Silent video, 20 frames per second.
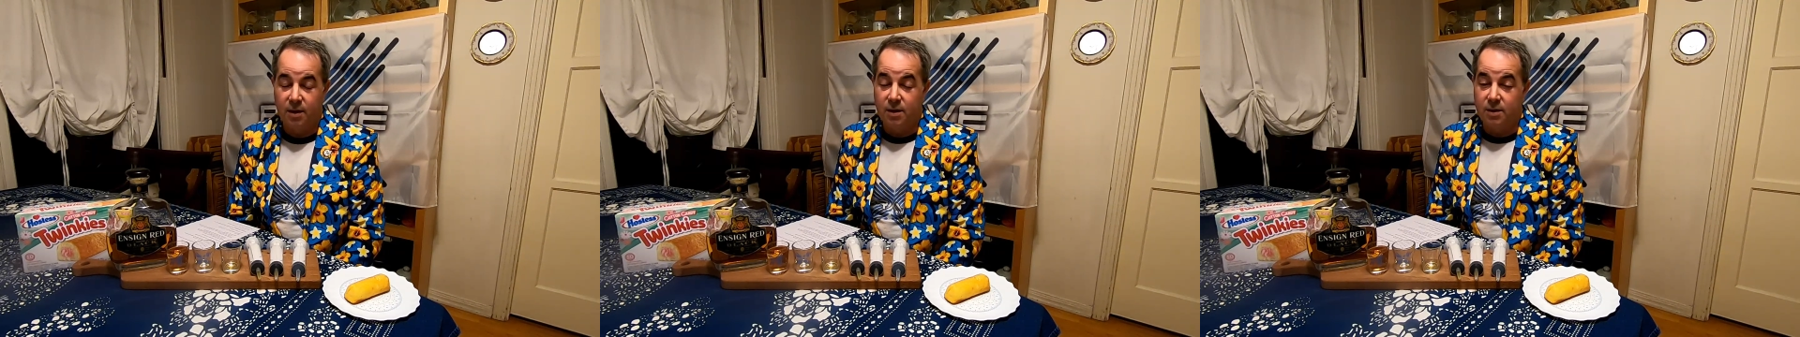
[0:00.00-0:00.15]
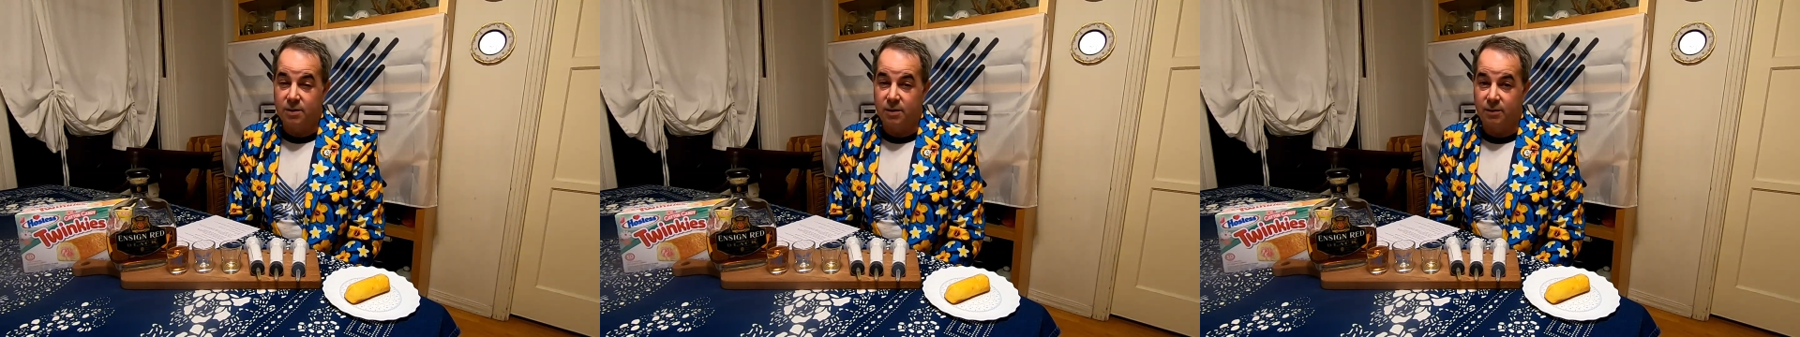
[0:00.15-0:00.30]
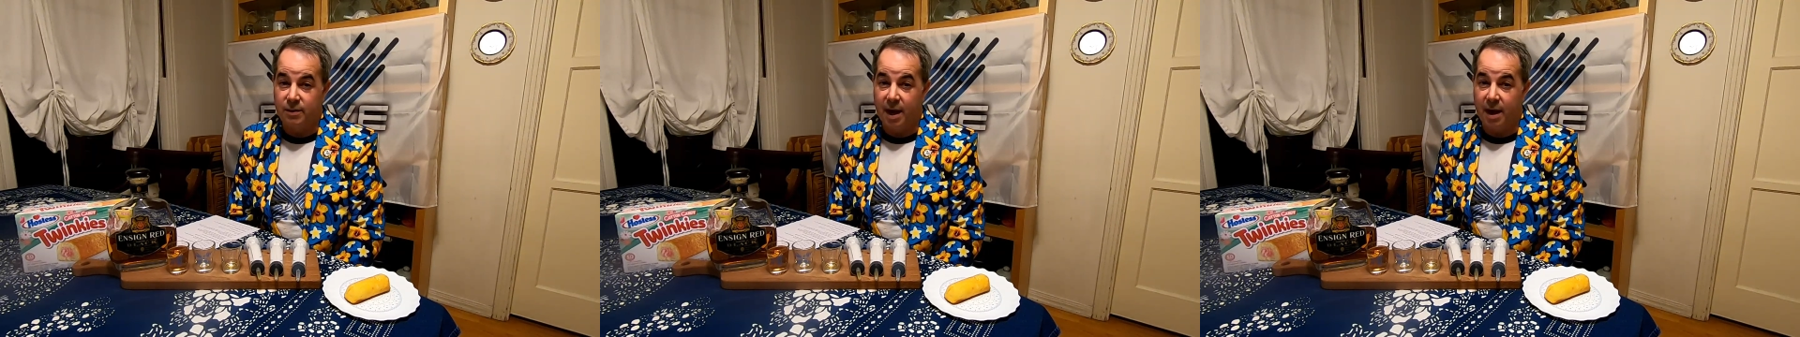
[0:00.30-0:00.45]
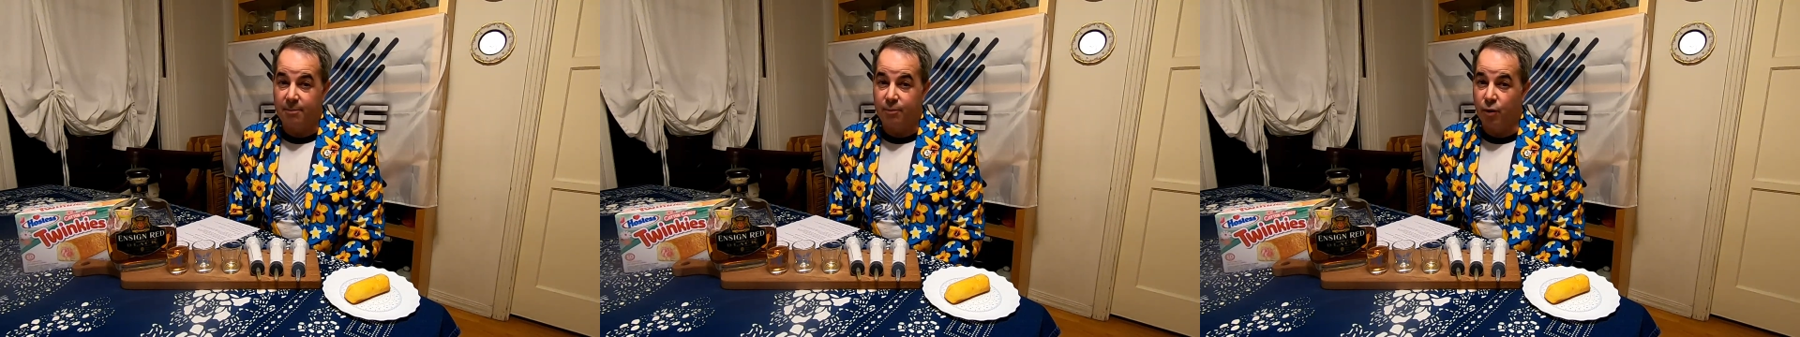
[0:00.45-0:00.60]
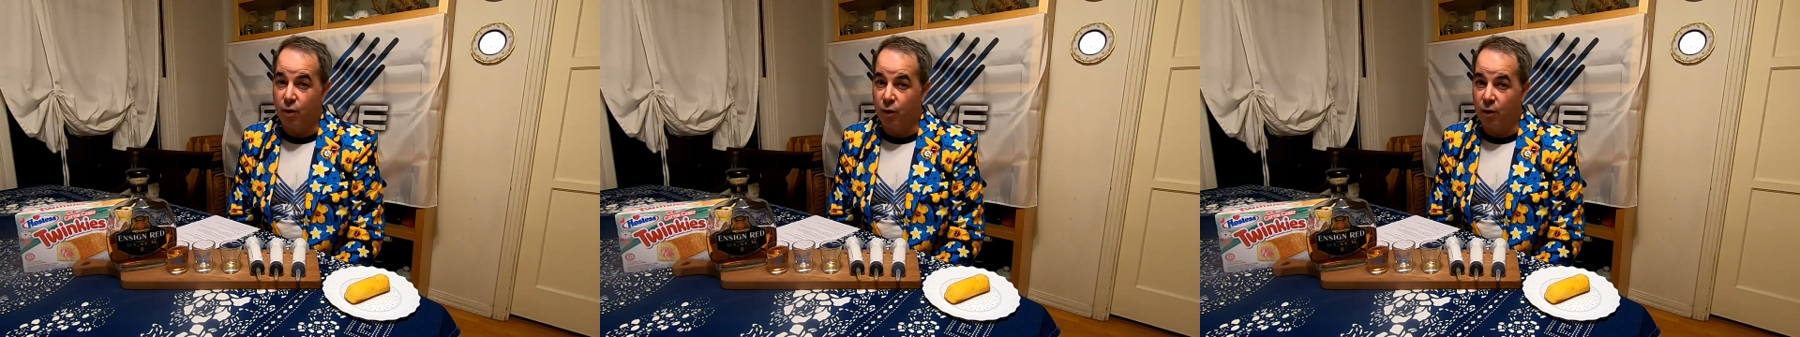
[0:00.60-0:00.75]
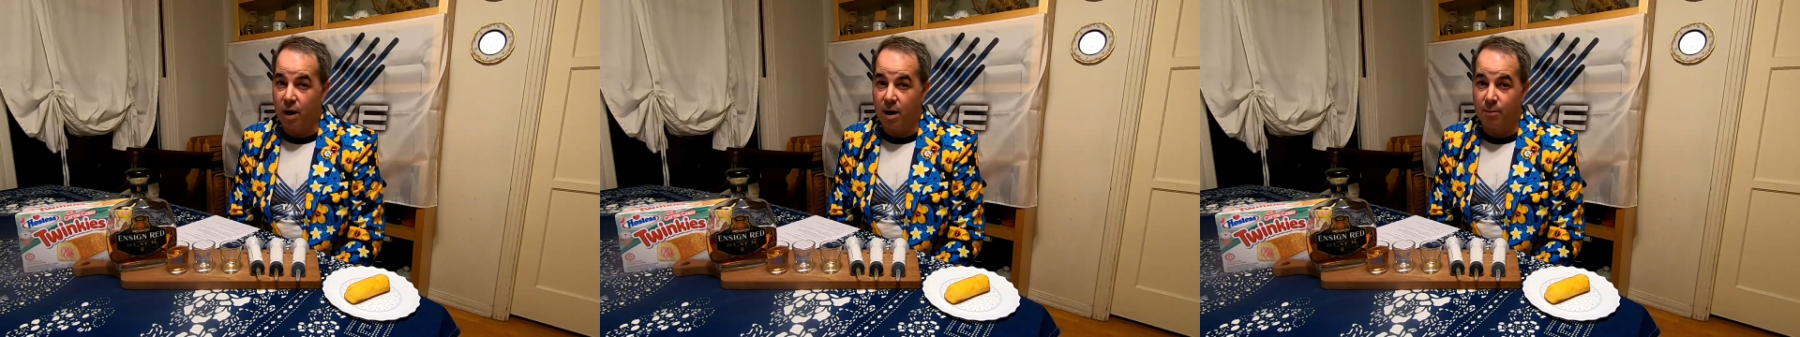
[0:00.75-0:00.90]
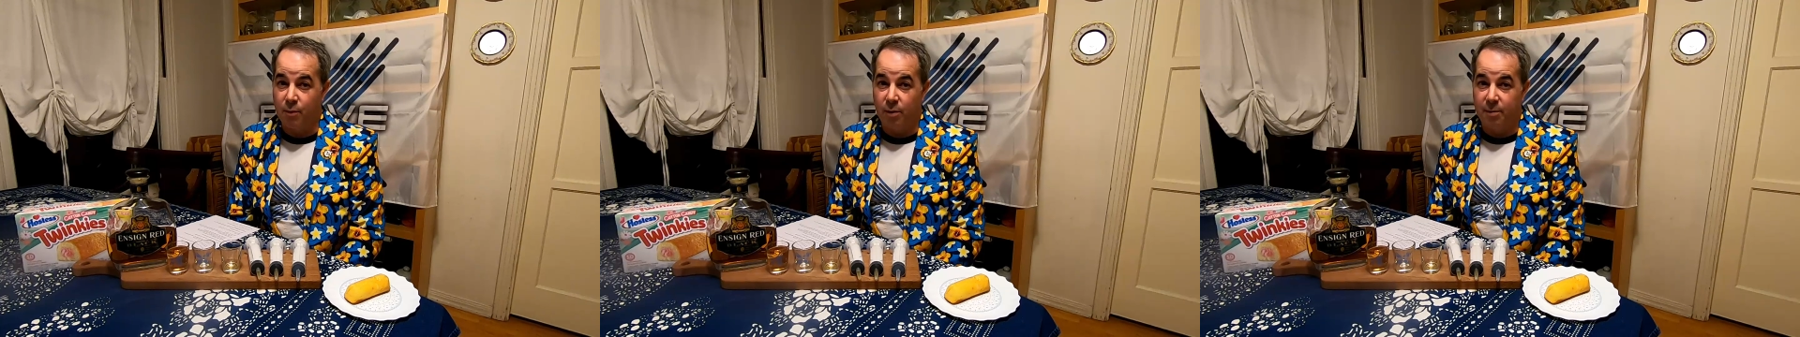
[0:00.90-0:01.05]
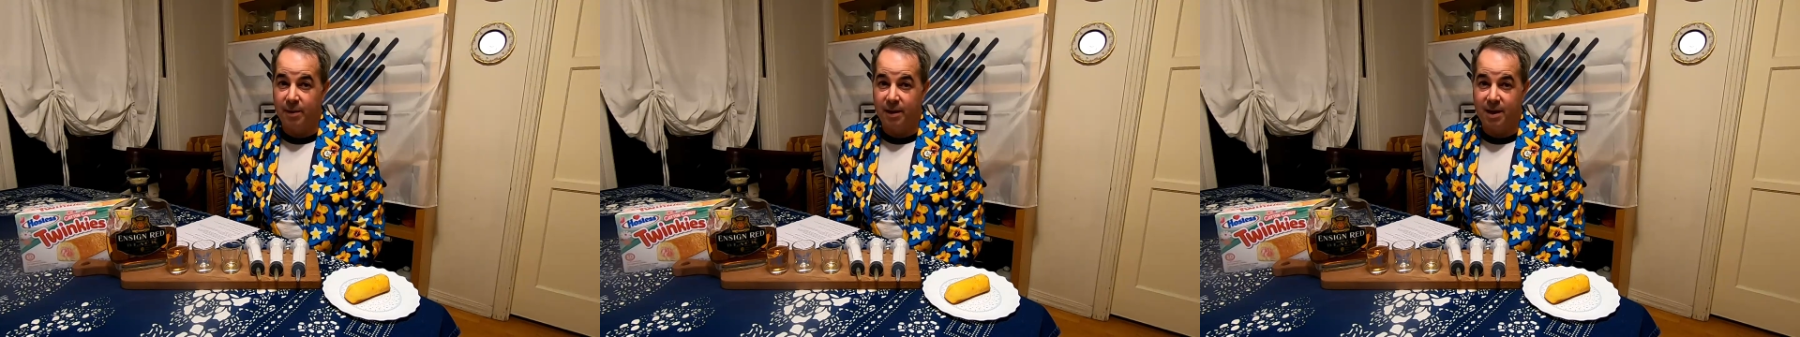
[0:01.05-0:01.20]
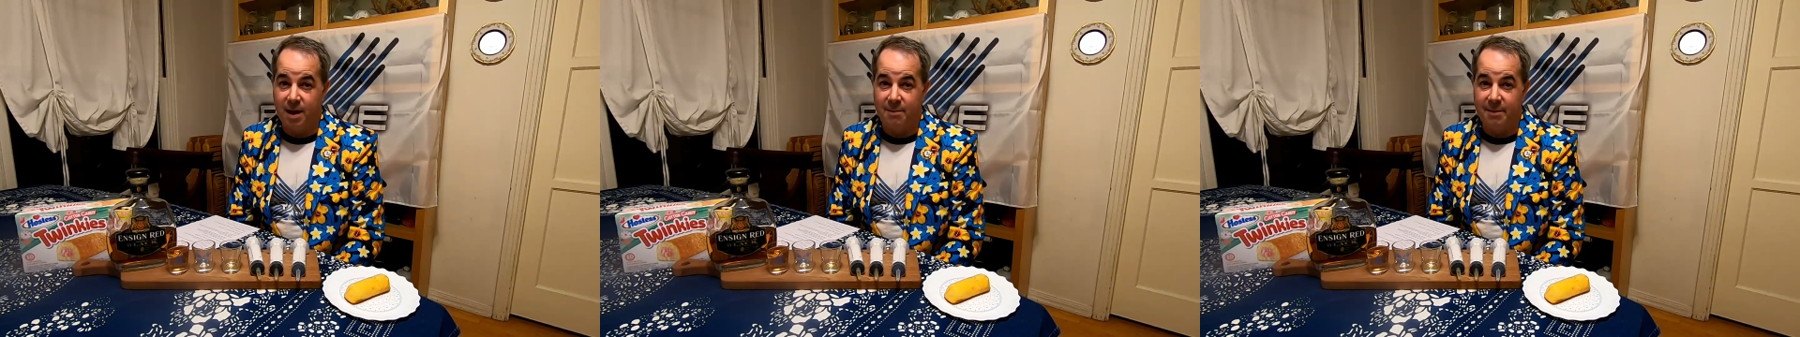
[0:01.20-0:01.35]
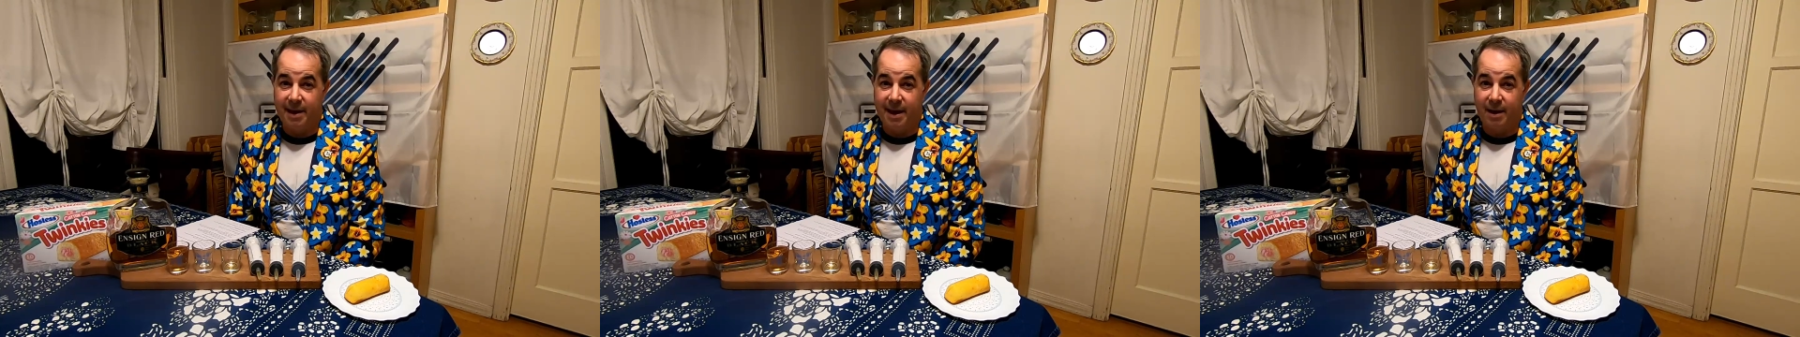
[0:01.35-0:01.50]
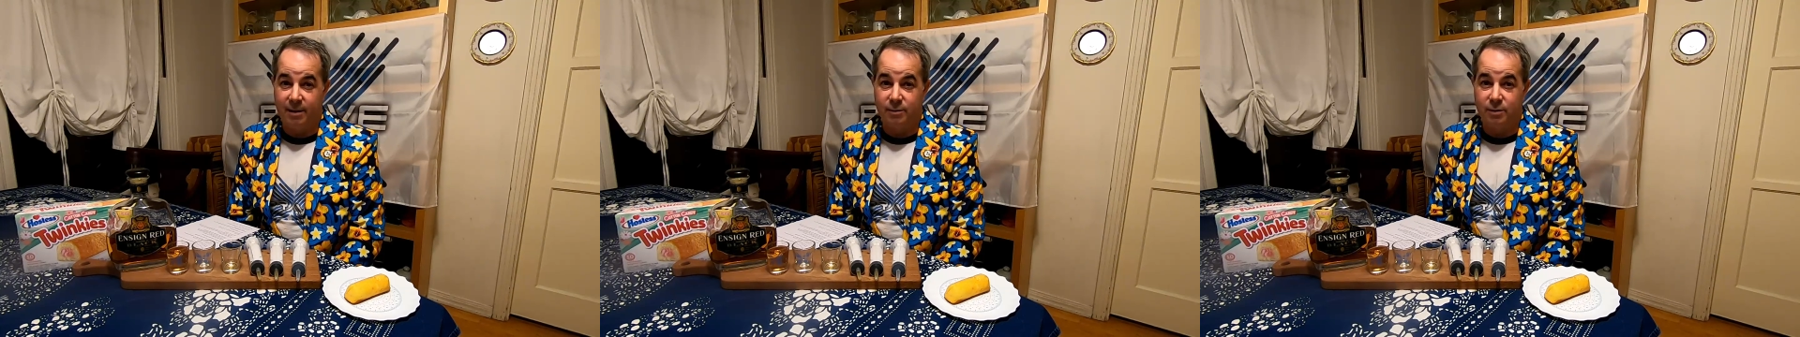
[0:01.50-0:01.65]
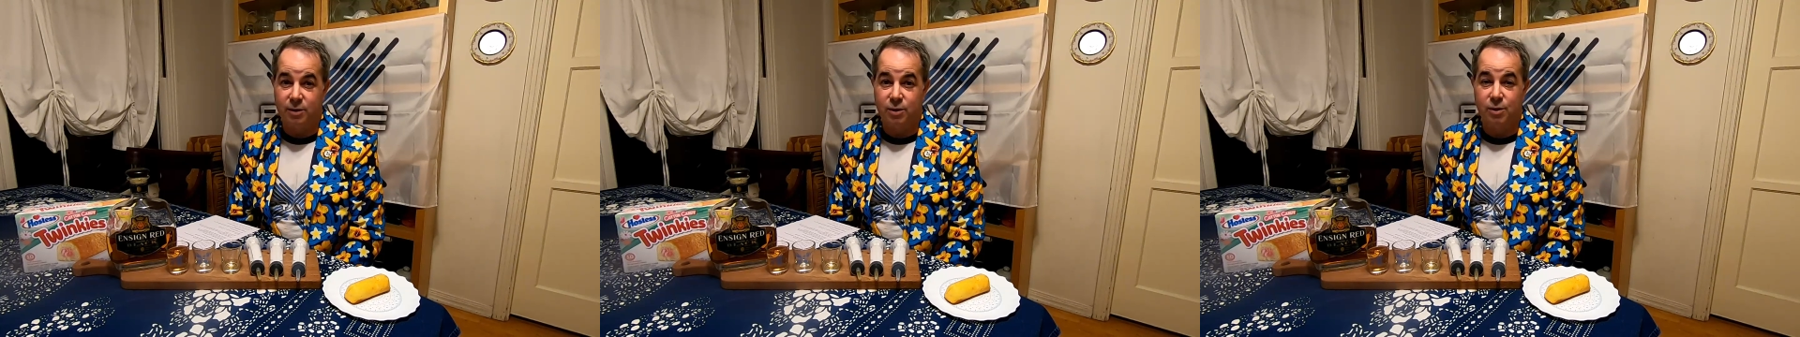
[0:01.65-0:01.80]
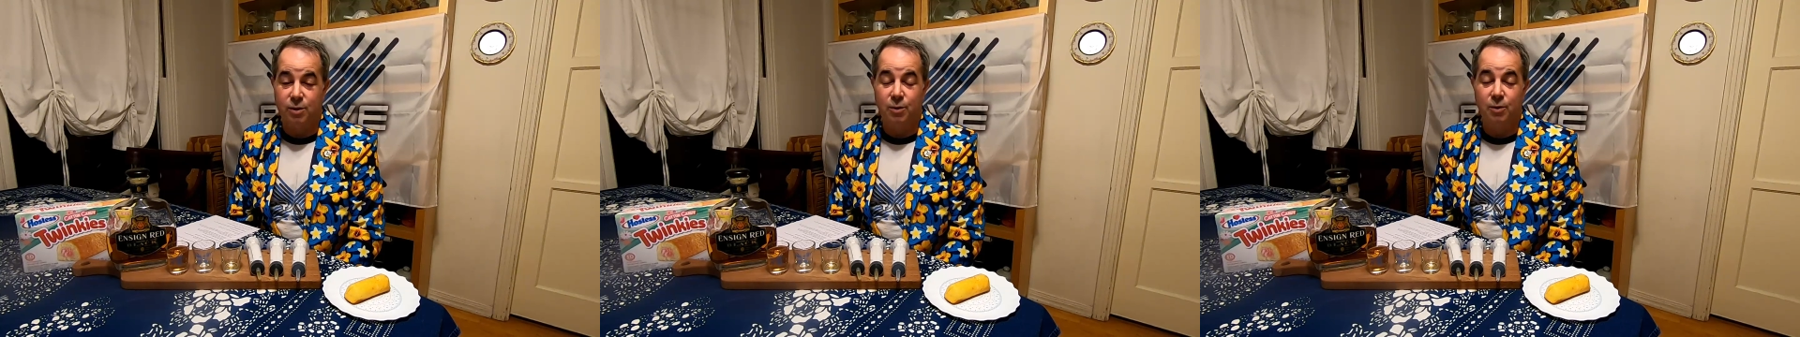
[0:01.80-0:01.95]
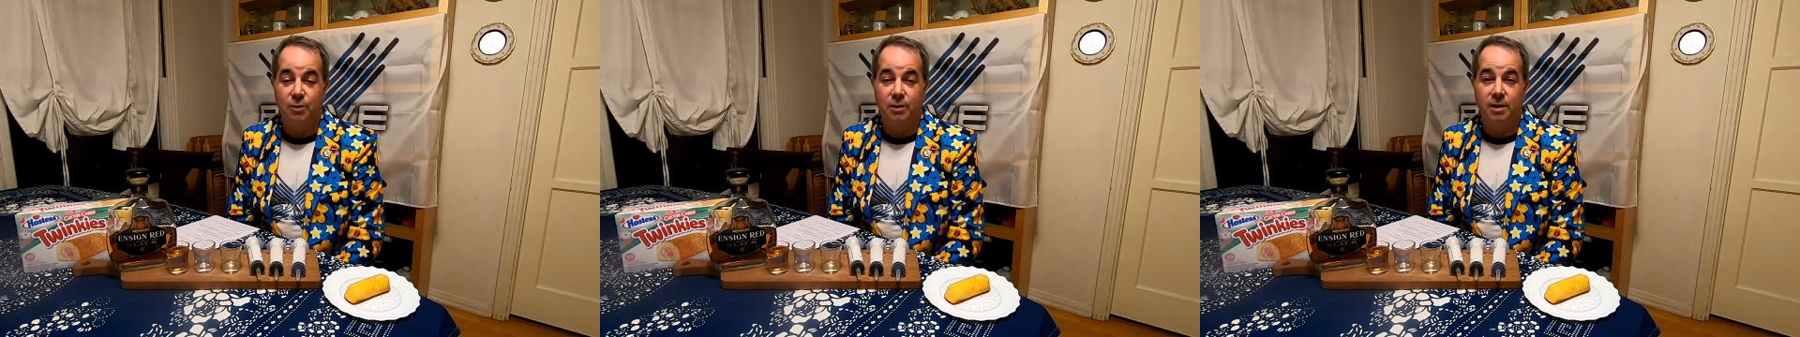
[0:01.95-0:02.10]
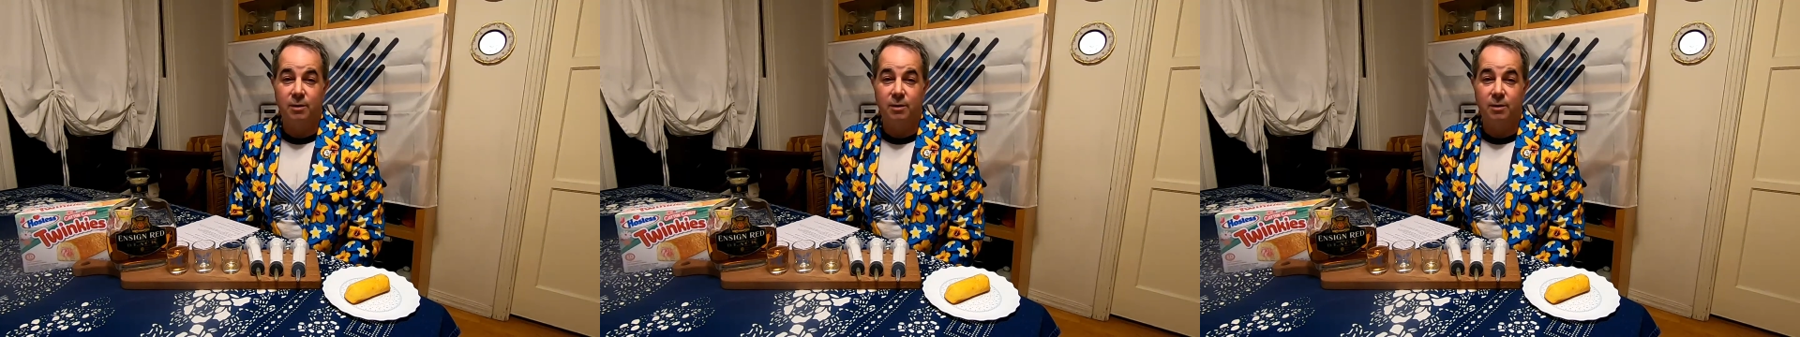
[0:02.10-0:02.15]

So that program will be coming out soon,